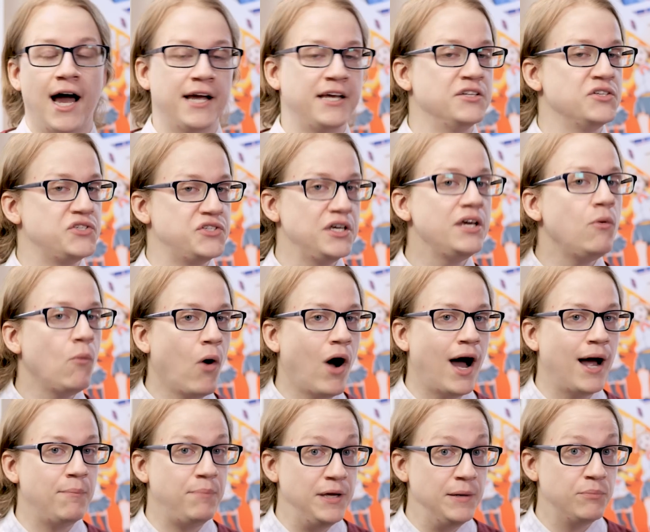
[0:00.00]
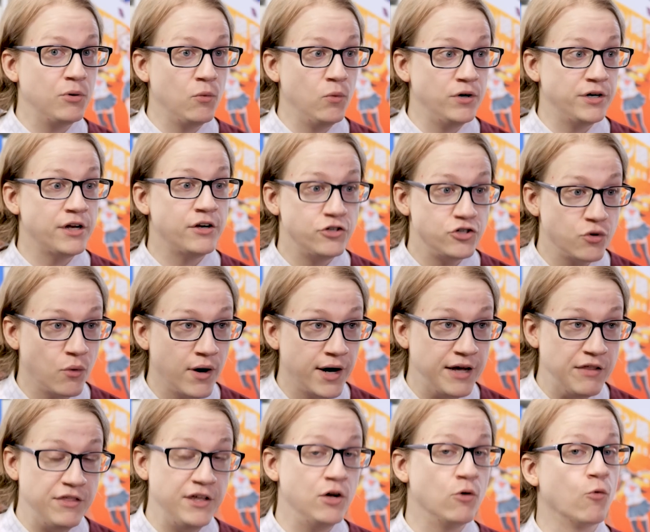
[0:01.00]
I can see why people would
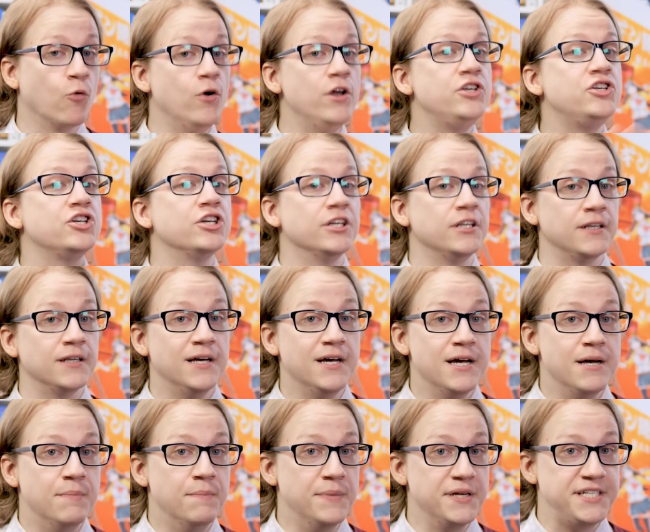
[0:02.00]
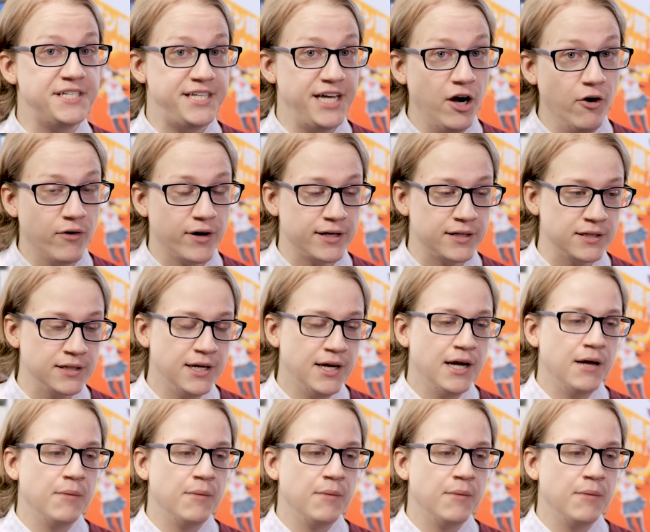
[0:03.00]
enjoy the original material,